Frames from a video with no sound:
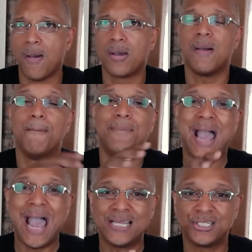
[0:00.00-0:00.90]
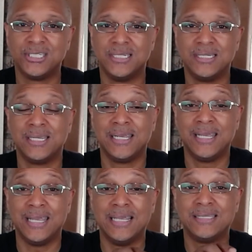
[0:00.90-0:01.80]
compassion
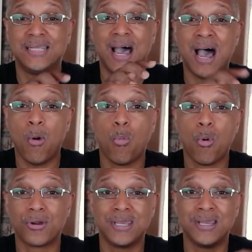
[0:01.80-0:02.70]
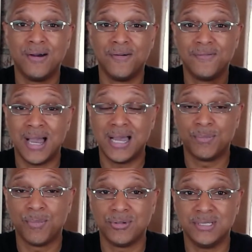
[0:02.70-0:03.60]
is the outworking of God's
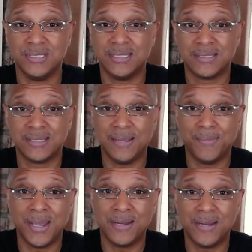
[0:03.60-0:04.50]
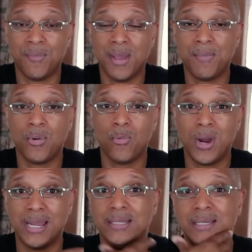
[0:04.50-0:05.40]
mercy. Amen. Remember
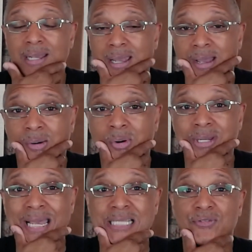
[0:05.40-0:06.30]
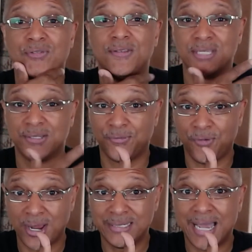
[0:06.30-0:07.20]
when when Lazarus, his
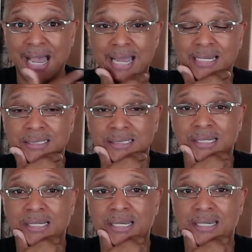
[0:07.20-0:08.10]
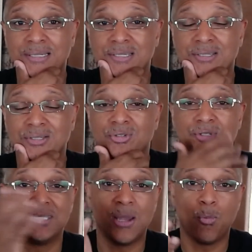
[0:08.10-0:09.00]
friend, died, and the sisters
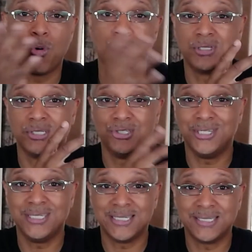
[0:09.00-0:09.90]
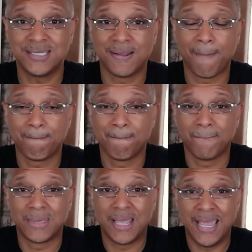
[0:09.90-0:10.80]
sent word to Jesus,
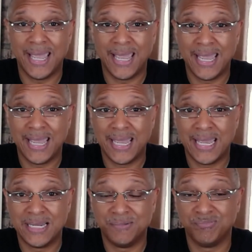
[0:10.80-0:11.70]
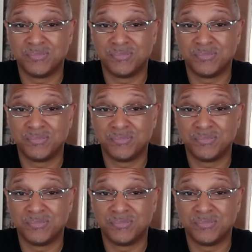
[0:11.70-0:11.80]
and